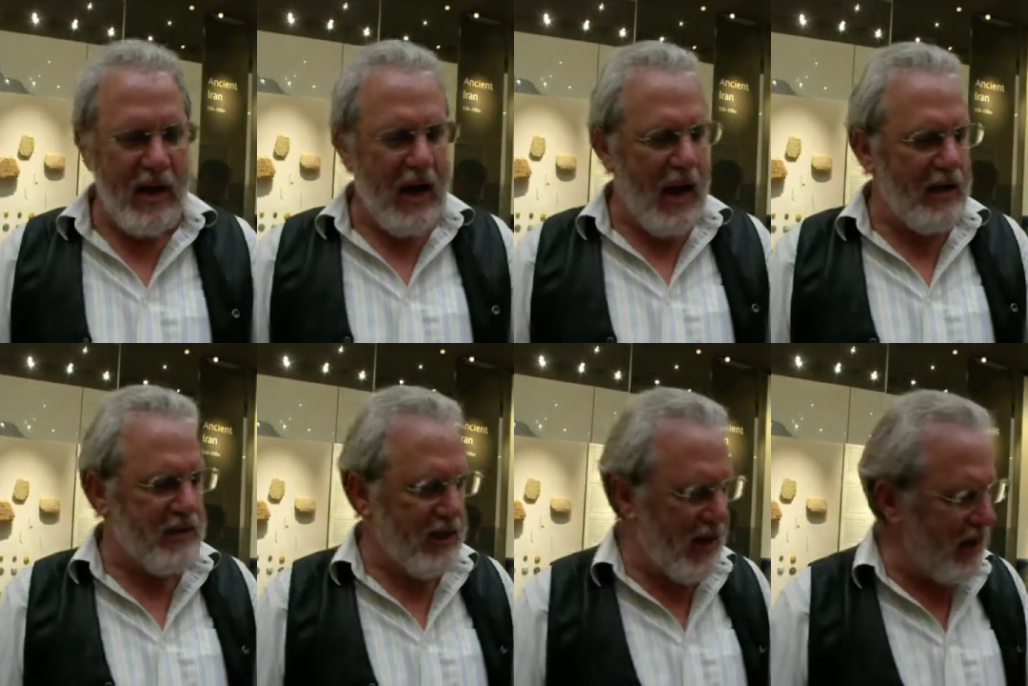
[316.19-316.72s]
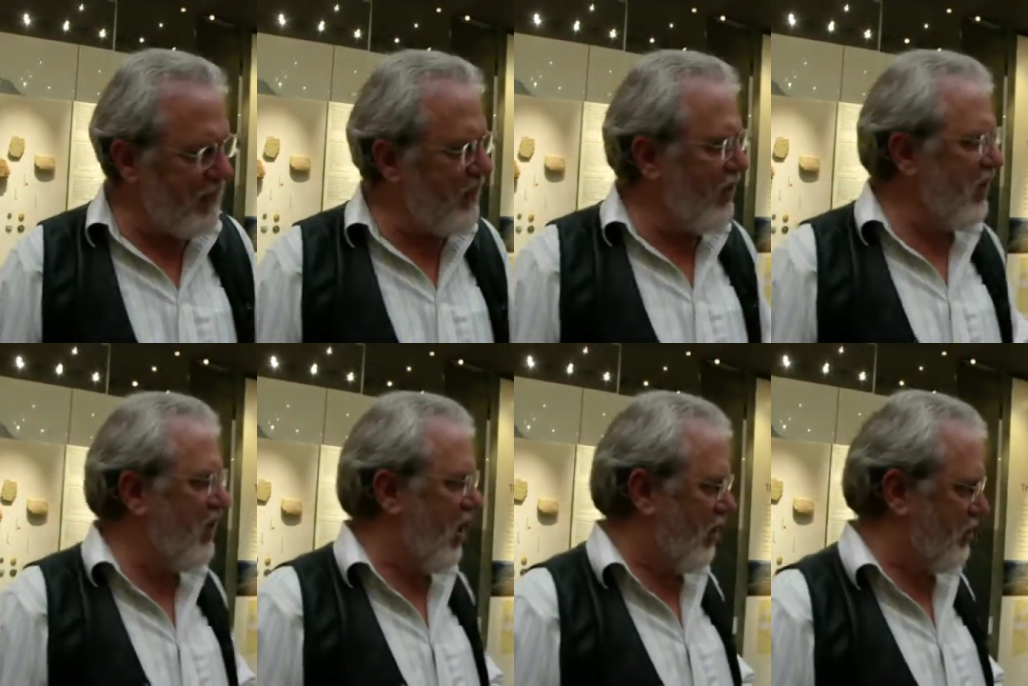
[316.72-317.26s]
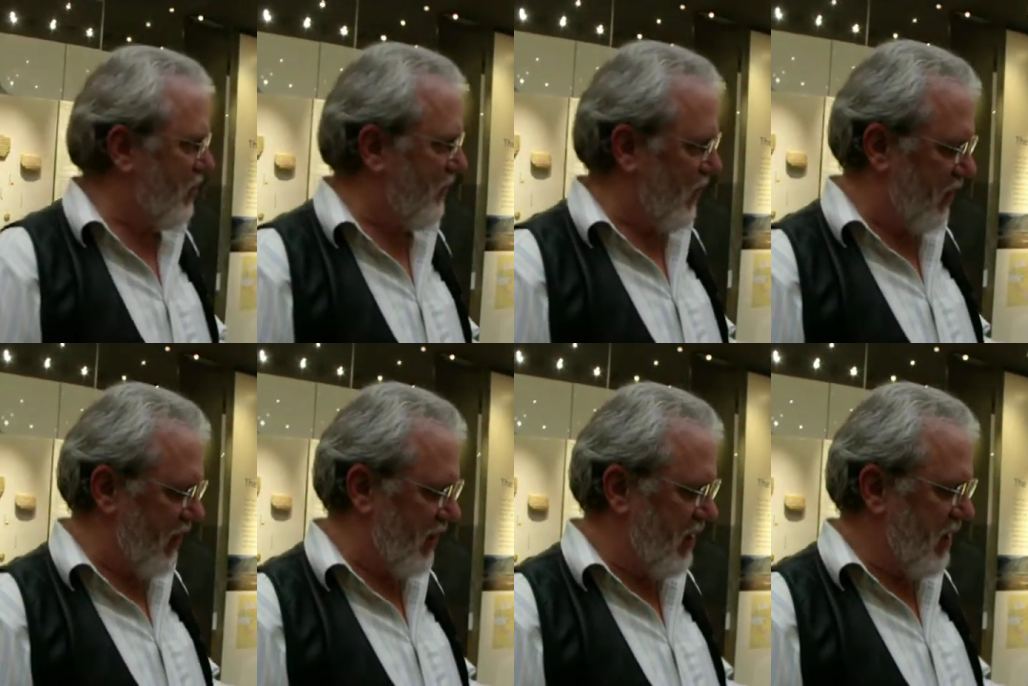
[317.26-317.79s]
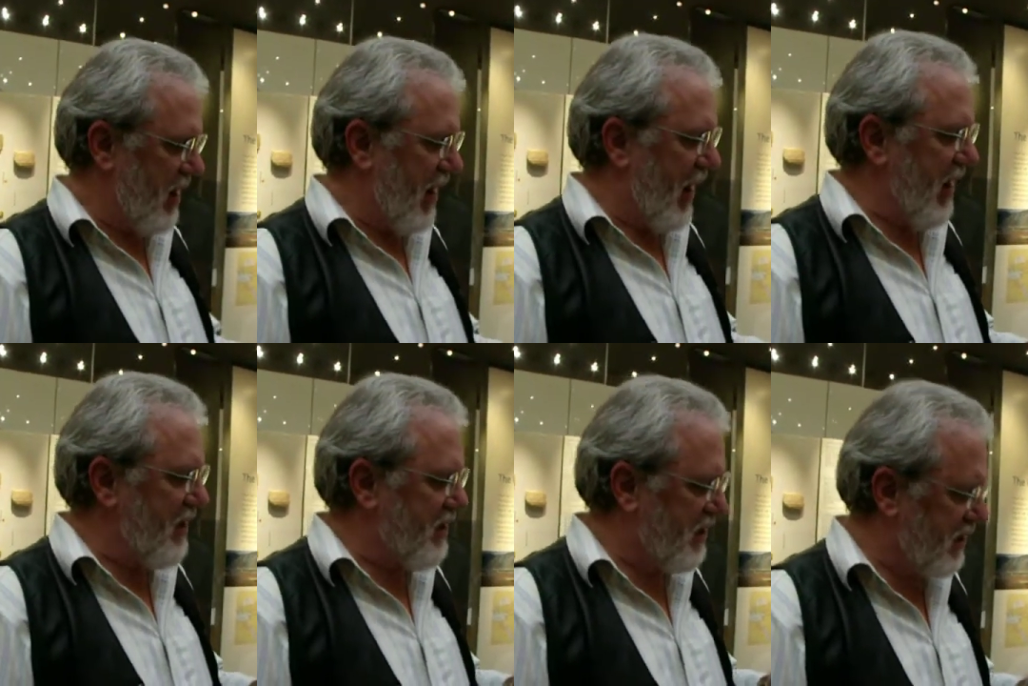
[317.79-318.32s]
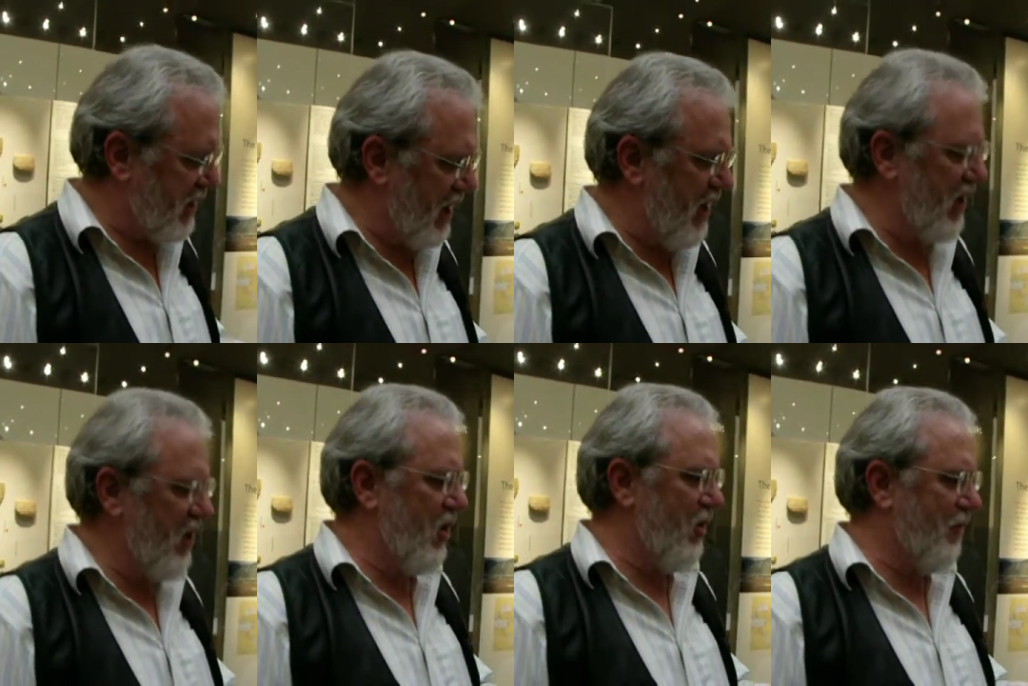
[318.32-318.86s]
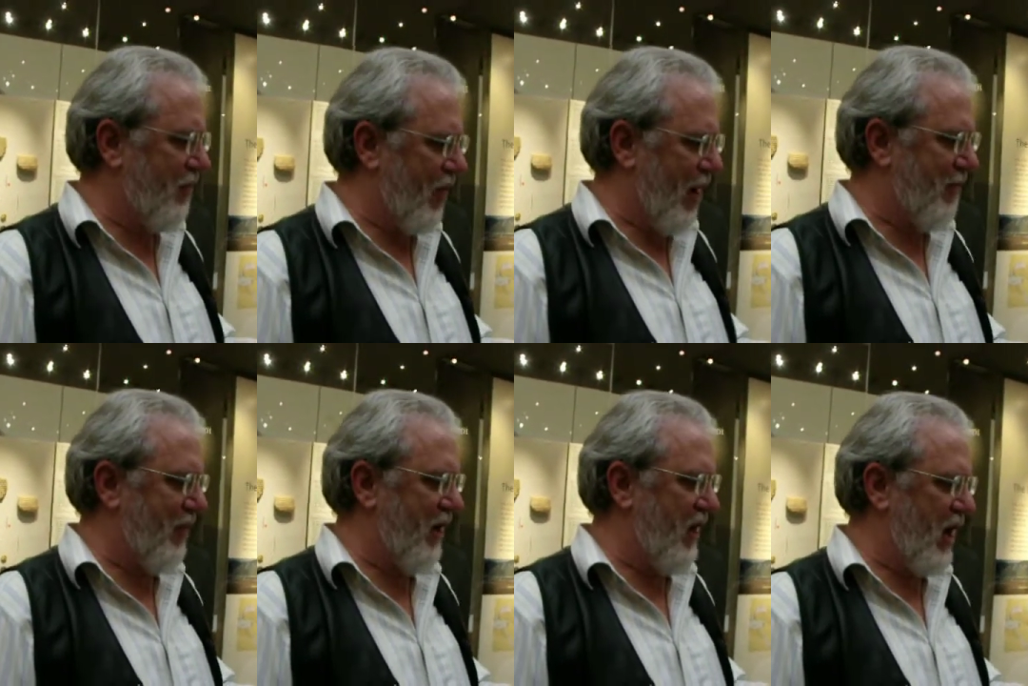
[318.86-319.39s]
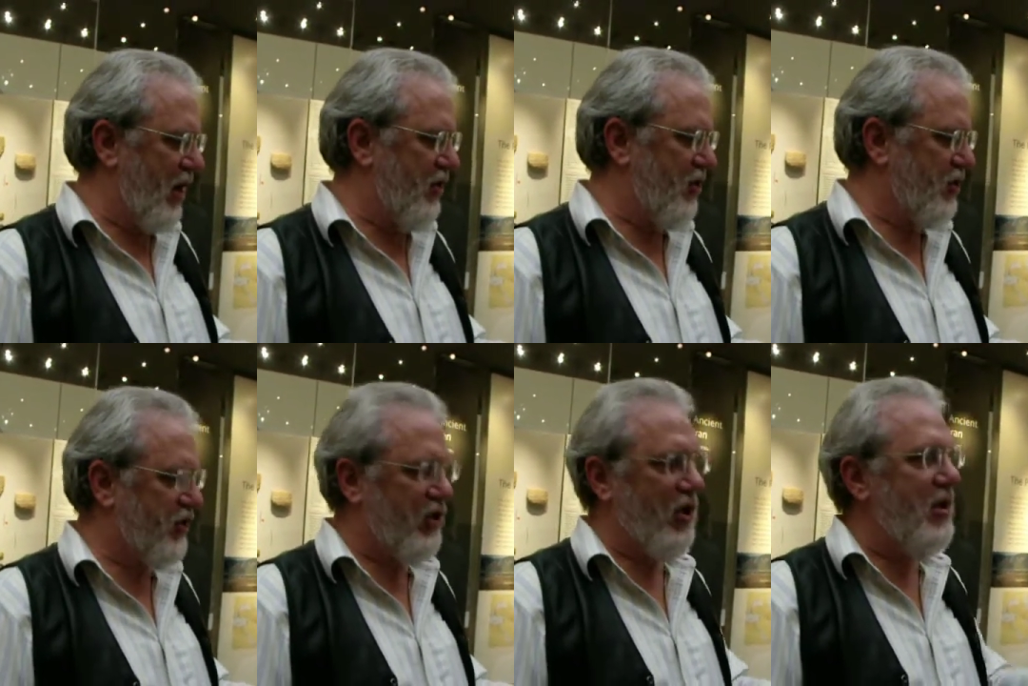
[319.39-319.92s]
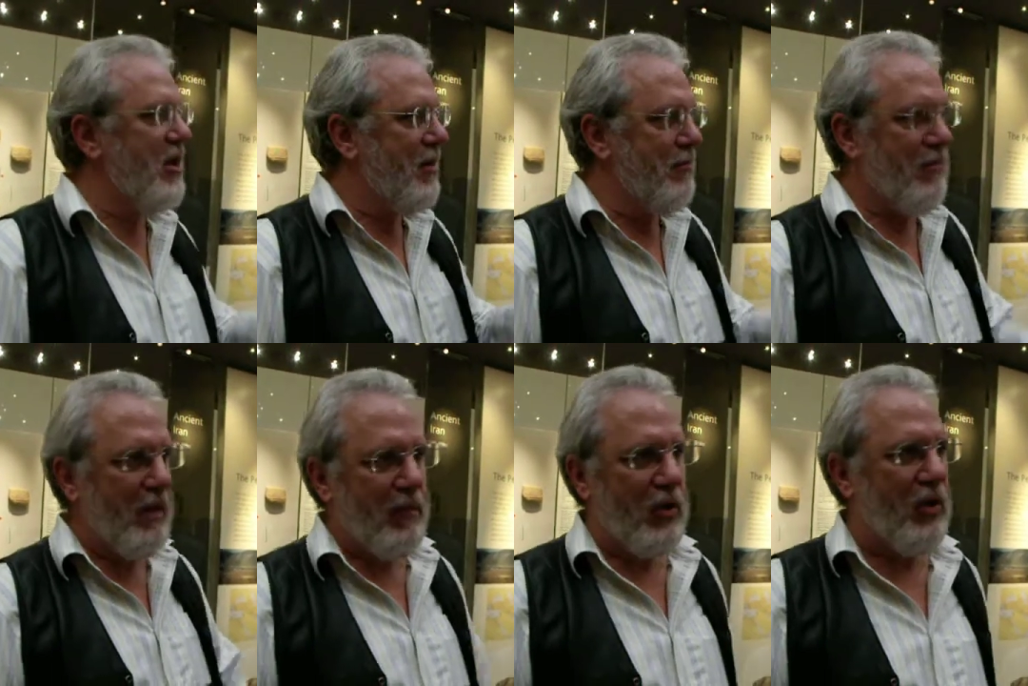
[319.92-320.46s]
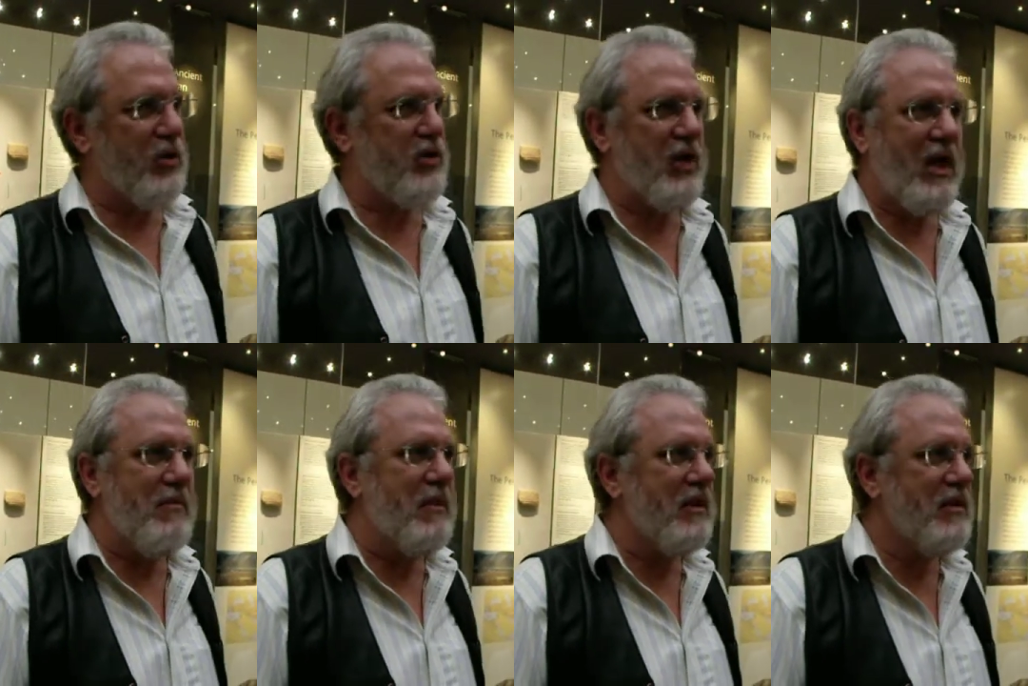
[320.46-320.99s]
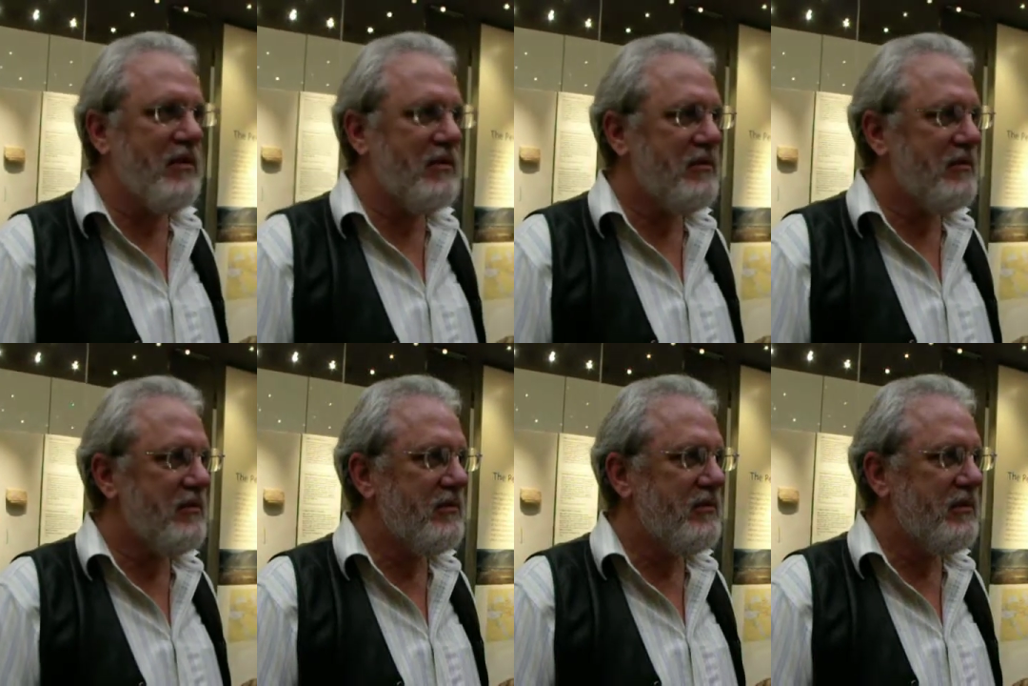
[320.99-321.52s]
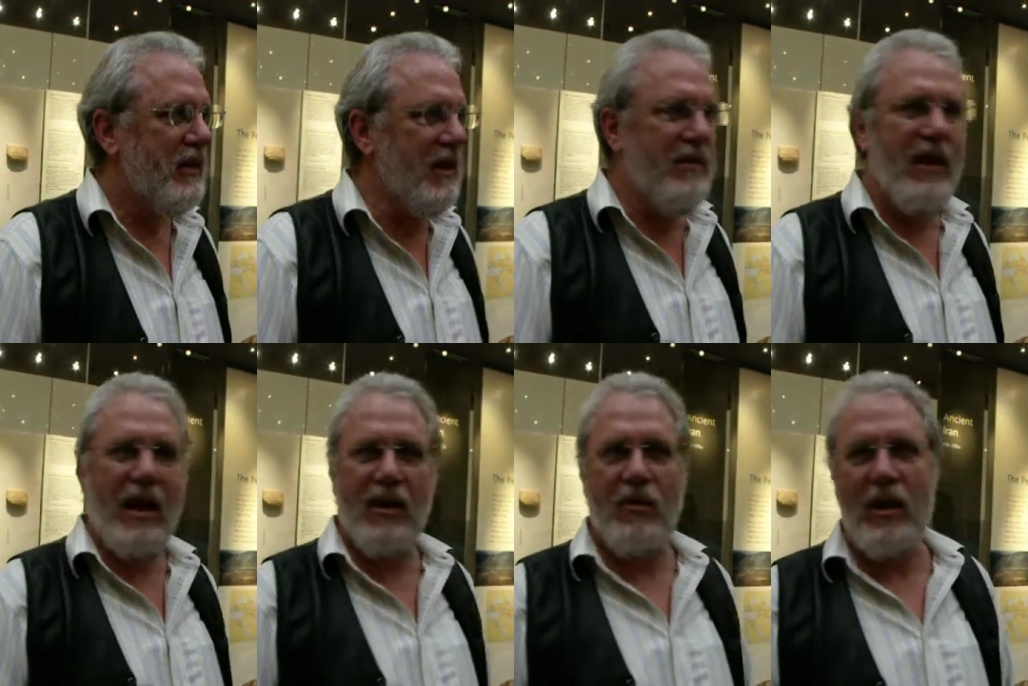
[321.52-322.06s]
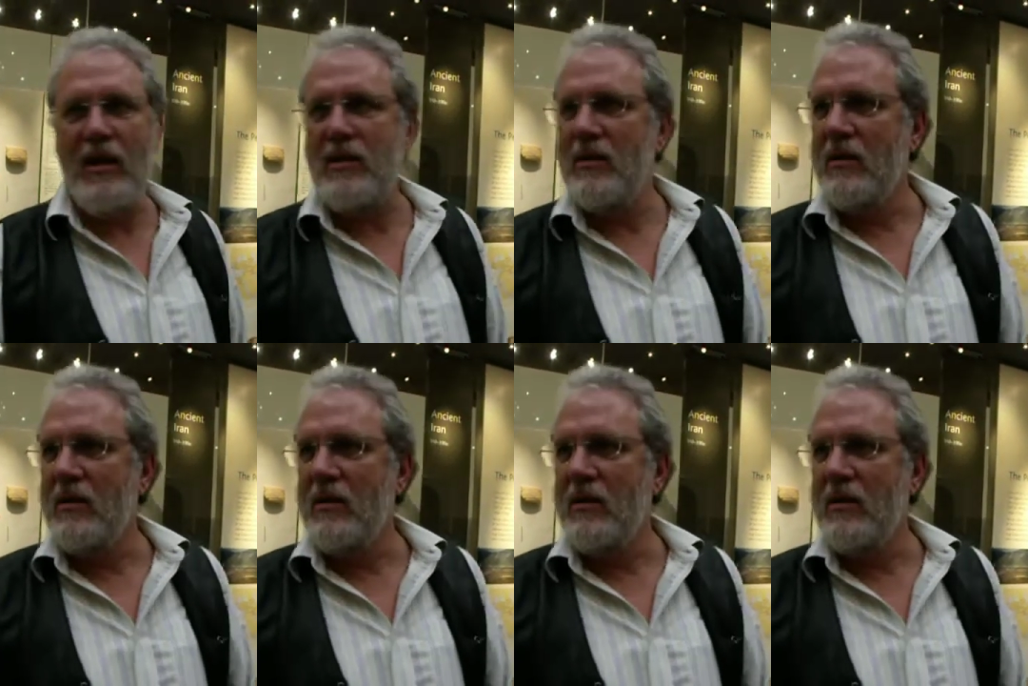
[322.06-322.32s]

has ever controverted a single properly understood biblical statement. Isn't that great?